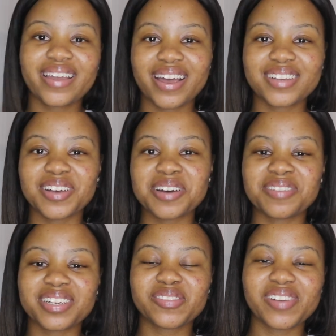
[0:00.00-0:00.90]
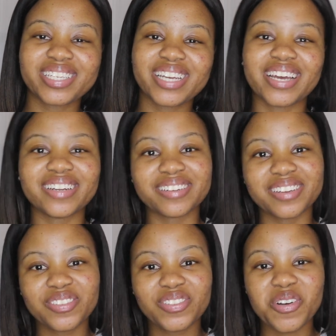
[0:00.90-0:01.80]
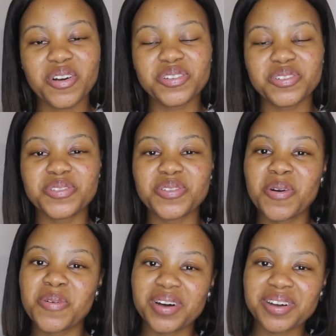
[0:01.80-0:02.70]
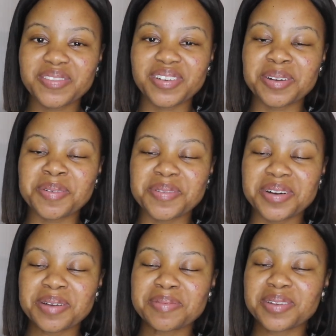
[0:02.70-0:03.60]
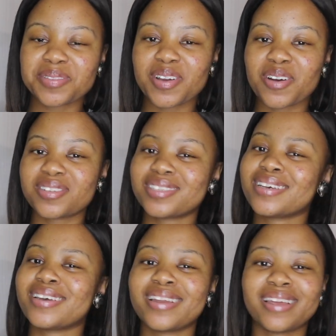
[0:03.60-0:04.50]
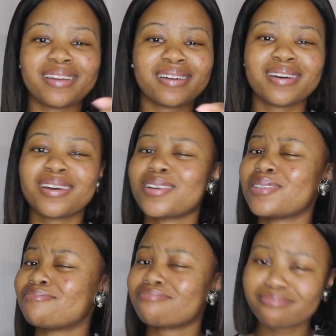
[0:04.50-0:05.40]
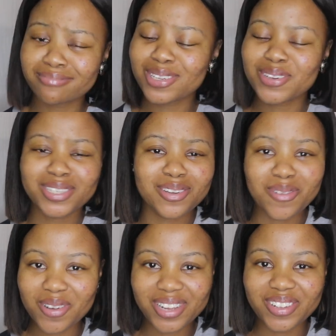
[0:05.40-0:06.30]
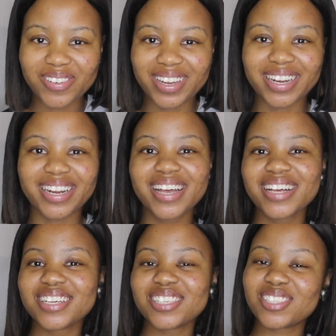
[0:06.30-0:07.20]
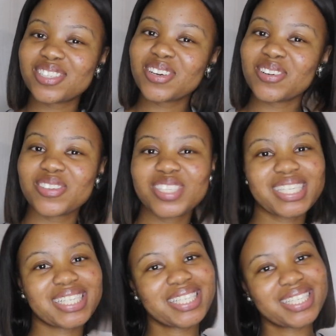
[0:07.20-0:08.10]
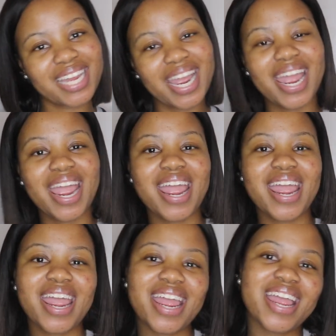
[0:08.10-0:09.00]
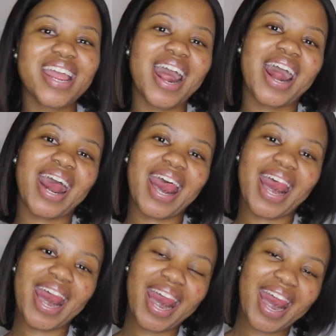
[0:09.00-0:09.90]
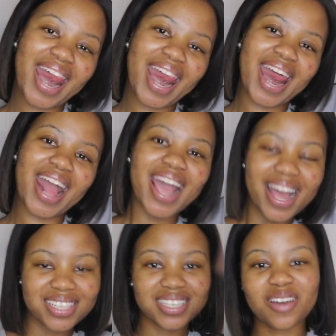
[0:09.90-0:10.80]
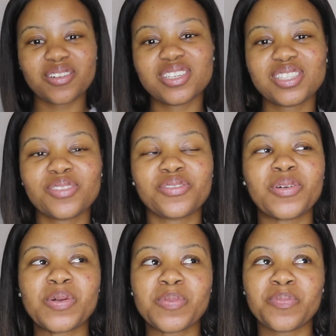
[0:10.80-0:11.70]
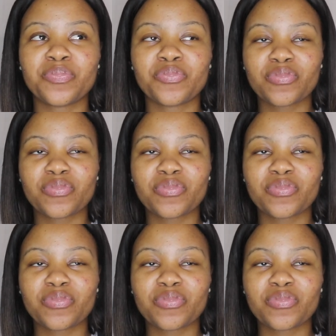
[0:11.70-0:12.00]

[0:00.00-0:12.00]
guys, welcome back to my channel. If you are new, welcome, welcome, welcome. And if you are returning, you is a loyal one. So today I wanted to film